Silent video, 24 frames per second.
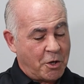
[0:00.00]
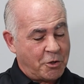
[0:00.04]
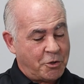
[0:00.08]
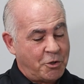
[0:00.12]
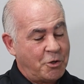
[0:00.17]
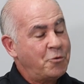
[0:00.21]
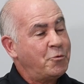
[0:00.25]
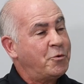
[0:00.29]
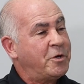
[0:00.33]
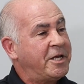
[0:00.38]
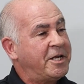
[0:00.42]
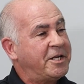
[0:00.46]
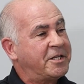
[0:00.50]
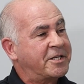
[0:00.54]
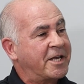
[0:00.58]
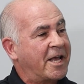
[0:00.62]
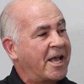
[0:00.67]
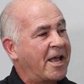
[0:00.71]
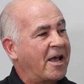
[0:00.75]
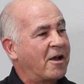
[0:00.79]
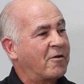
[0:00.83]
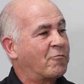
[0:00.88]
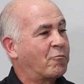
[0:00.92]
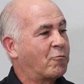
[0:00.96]
you need to
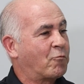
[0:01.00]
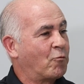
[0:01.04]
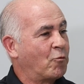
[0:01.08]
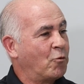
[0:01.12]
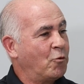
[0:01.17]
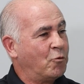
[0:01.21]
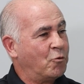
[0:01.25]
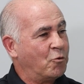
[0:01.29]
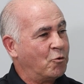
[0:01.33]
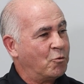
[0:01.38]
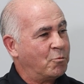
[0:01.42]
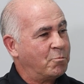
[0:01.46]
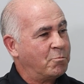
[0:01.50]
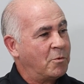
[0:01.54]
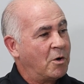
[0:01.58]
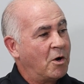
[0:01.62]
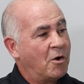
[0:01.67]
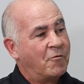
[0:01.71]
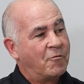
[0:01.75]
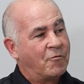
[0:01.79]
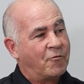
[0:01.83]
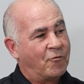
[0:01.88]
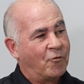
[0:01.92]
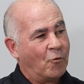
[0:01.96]
have
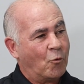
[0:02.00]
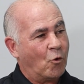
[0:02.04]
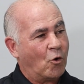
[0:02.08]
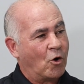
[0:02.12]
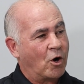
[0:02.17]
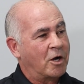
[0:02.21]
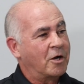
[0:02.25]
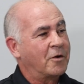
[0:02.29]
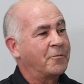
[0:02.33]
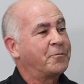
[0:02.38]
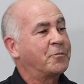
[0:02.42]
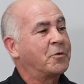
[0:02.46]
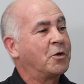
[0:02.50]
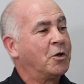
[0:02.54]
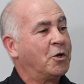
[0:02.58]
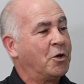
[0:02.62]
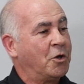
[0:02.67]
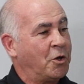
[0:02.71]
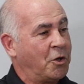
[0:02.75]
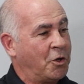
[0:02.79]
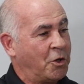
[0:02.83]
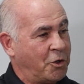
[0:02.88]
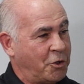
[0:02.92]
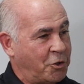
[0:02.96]
room for
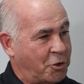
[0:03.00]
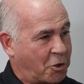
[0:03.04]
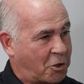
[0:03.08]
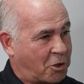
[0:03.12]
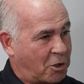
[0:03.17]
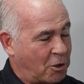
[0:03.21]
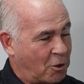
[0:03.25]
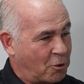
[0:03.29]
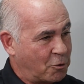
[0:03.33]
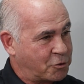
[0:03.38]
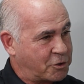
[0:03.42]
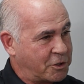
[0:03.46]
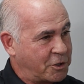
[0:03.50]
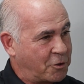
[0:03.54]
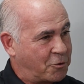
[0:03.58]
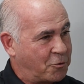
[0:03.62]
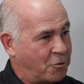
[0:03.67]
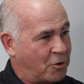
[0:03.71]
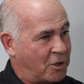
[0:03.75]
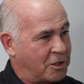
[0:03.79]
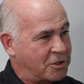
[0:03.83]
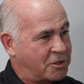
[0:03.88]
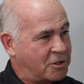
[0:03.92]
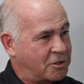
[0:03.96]
your closing
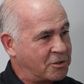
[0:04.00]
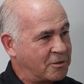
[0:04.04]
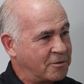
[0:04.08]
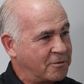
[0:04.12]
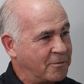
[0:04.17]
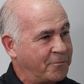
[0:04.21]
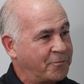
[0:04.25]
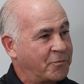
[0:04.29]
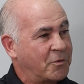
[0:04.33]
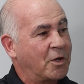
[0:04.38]
costs,